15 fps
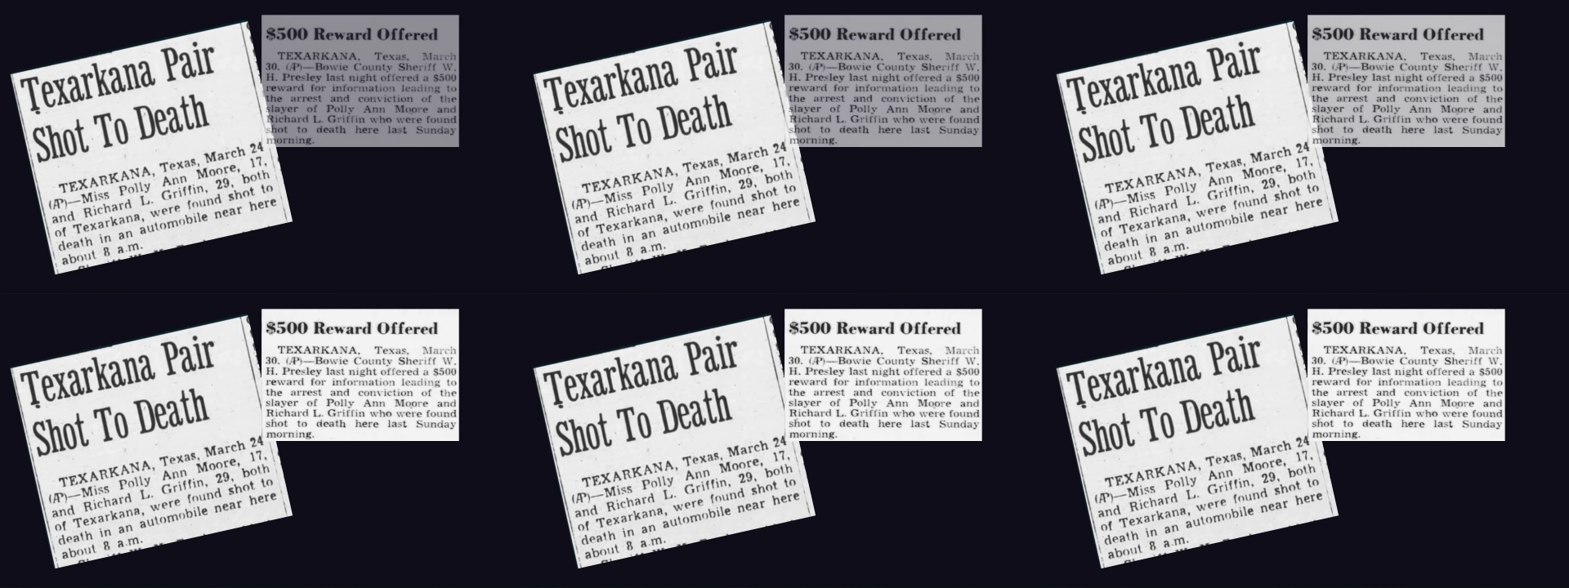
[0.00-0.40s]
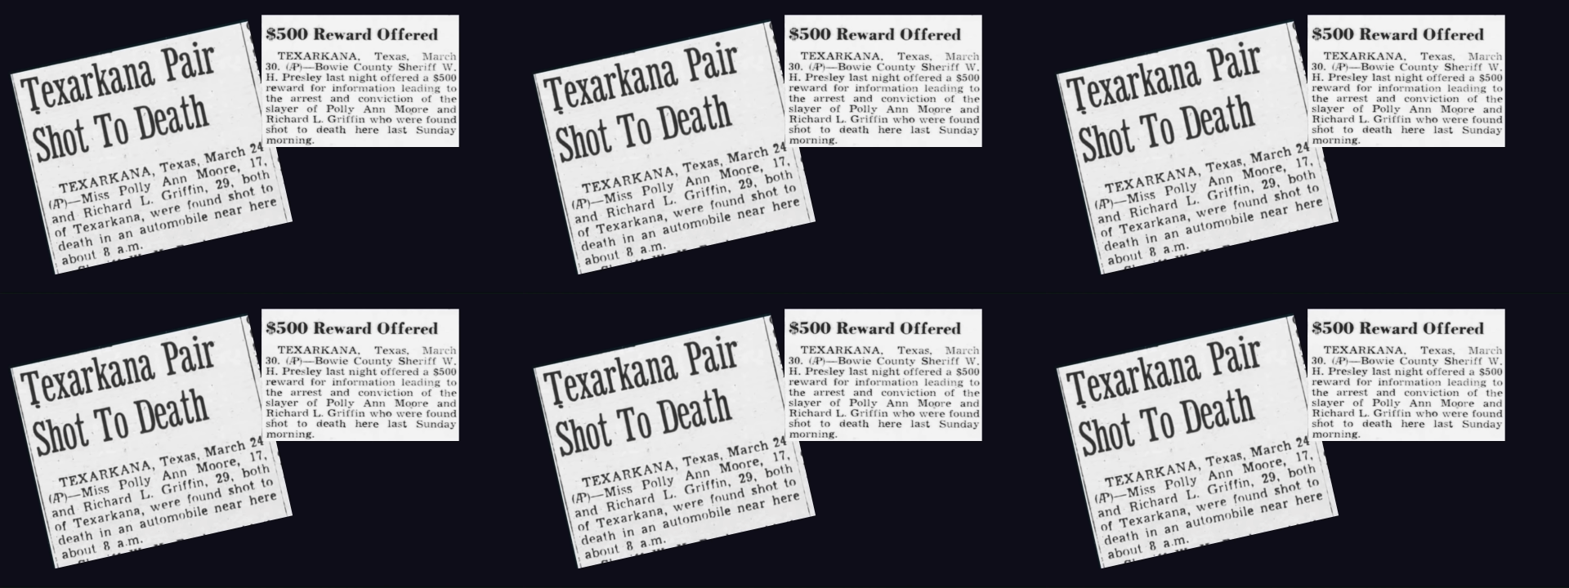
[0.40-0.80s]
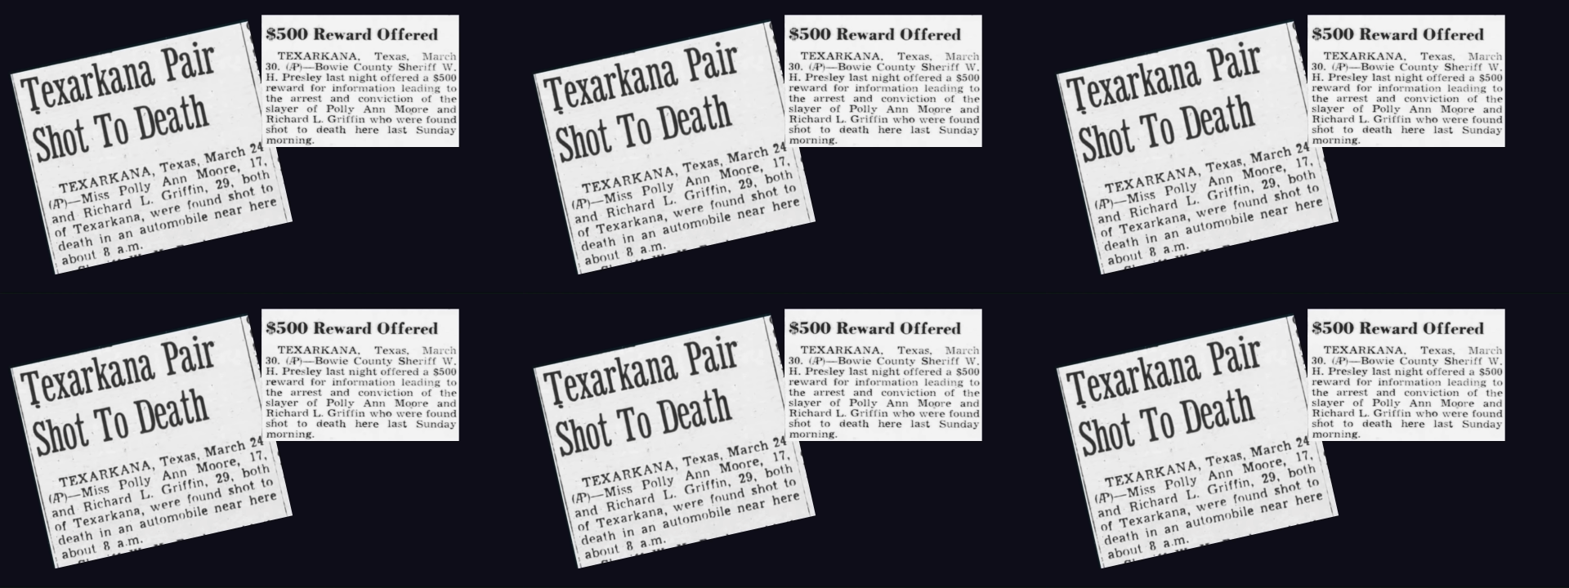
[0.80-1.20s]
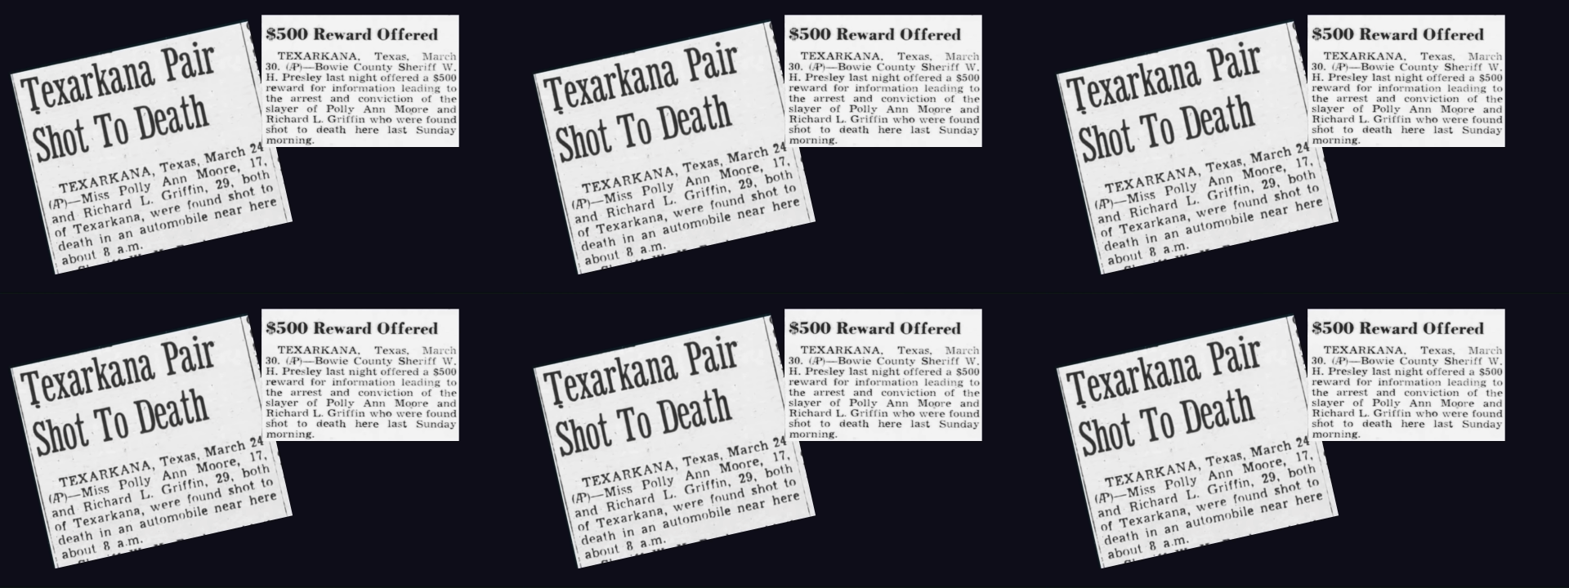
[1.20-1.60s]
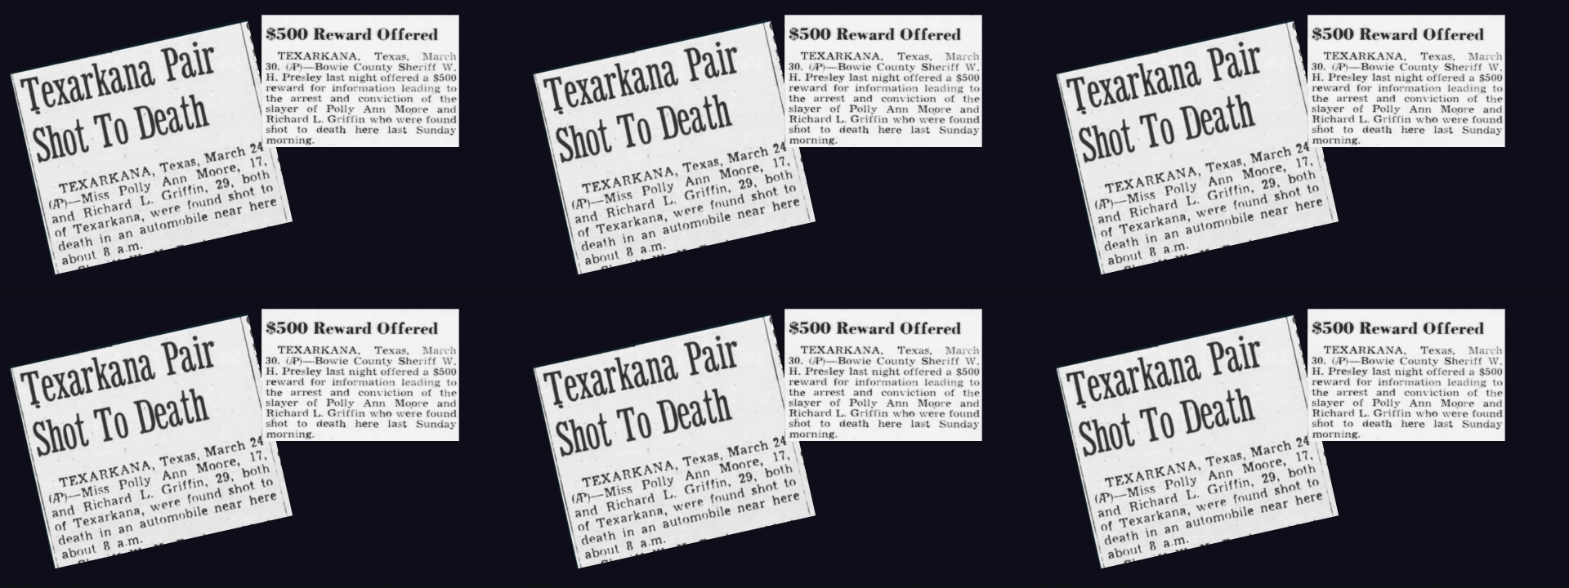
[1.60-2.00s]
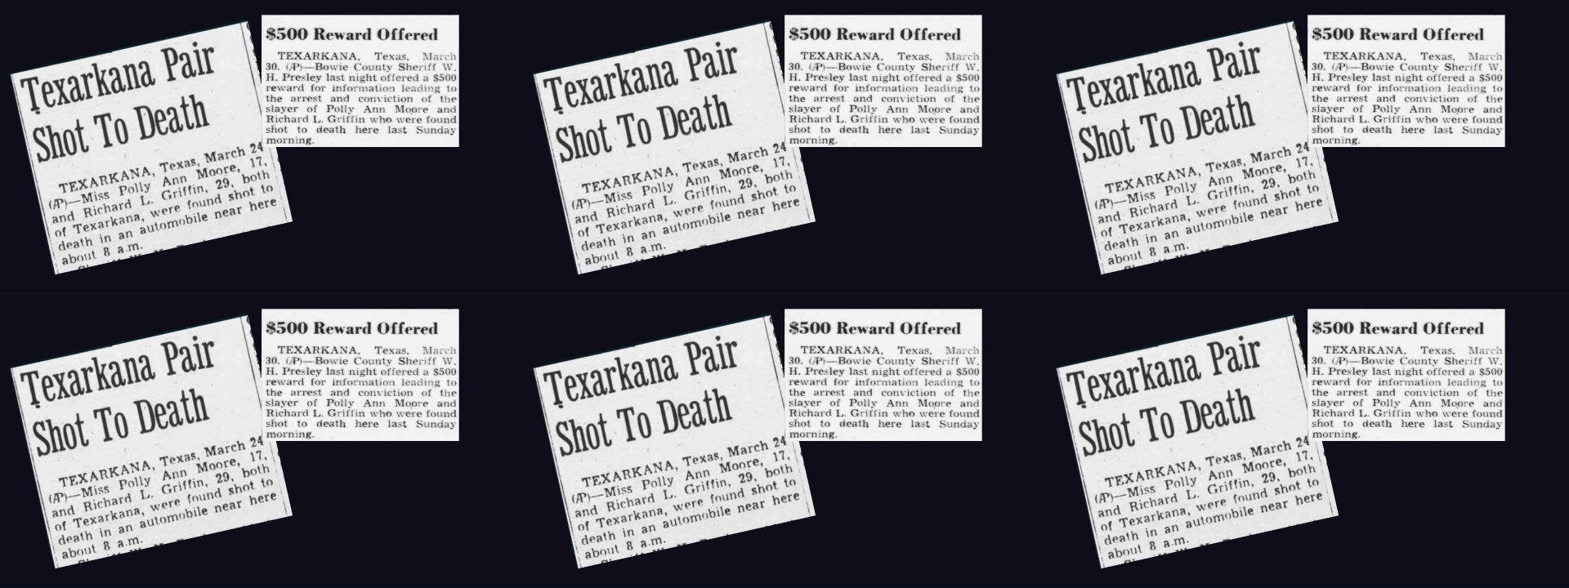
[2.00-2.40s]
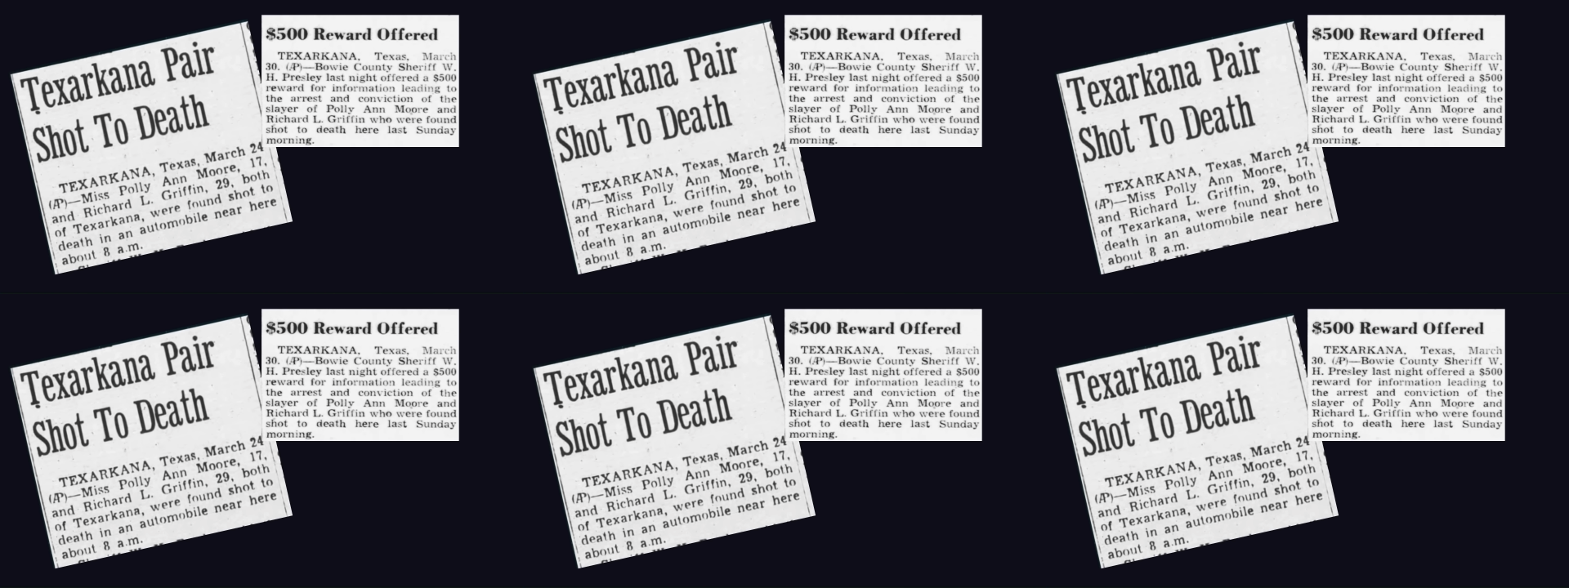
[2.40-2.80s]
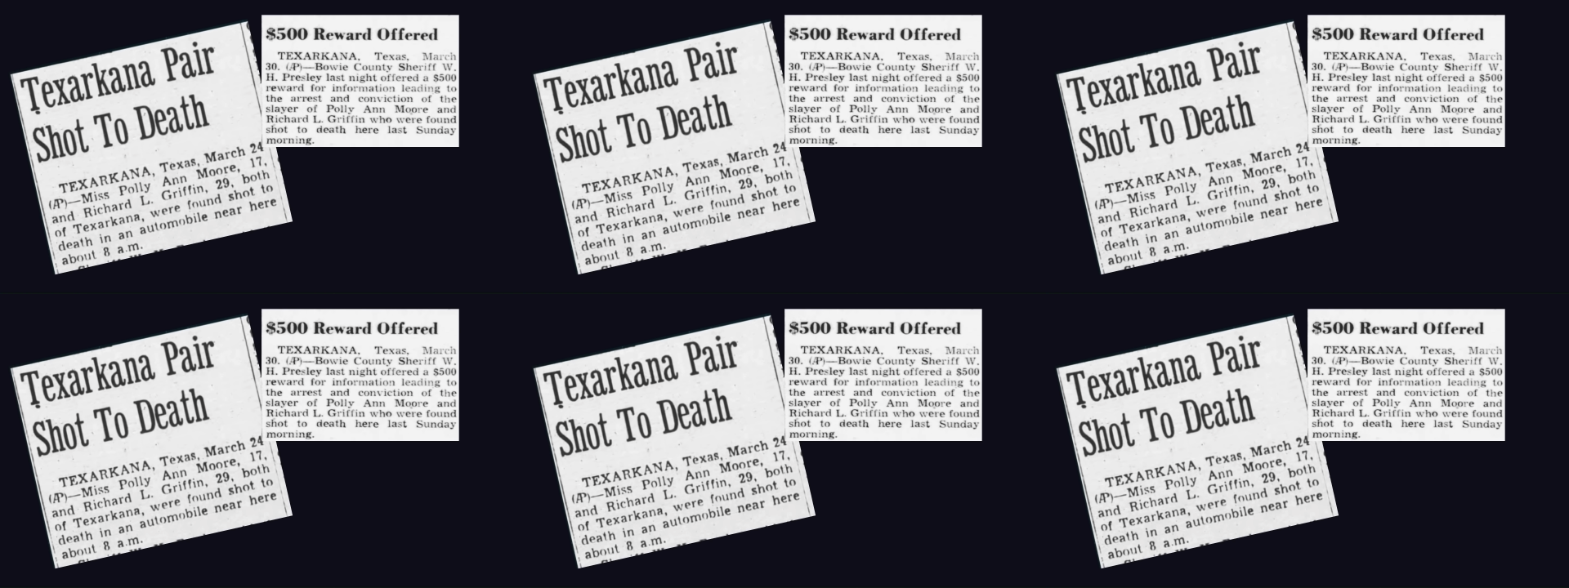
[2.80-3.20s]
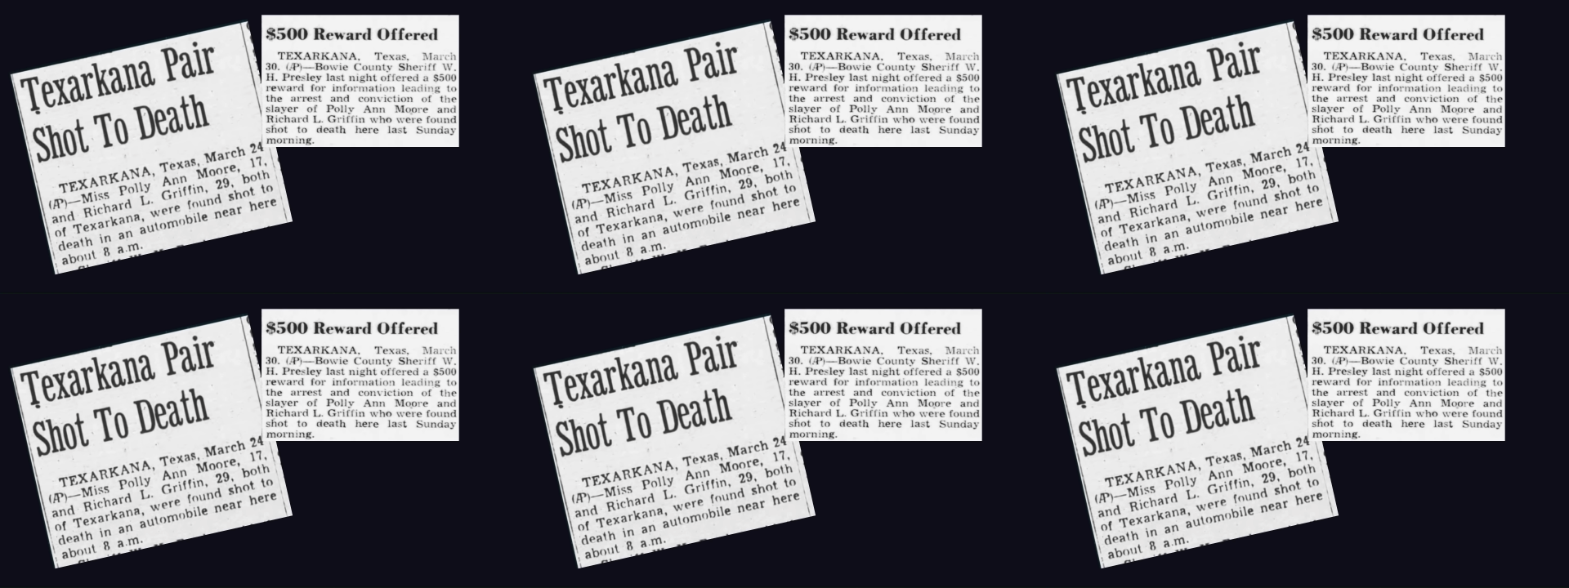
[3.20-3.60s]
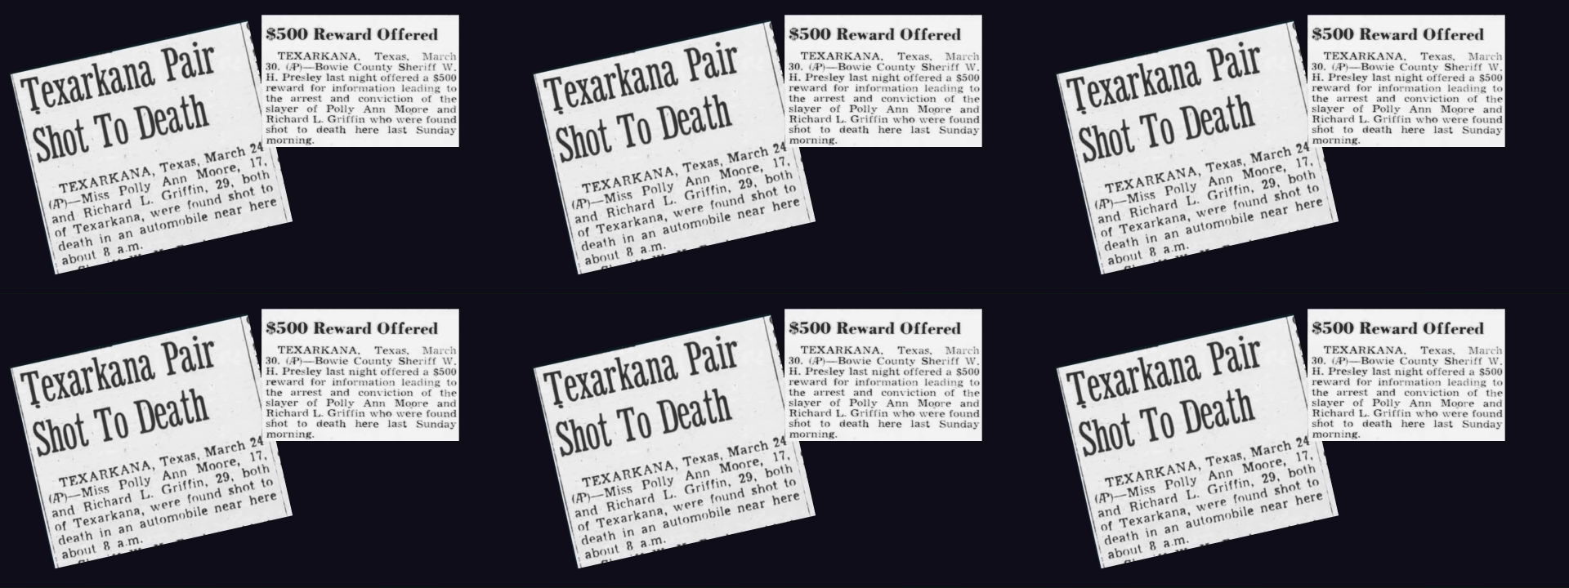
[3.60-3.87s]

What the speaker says: No face is visible, so there are no lips to read.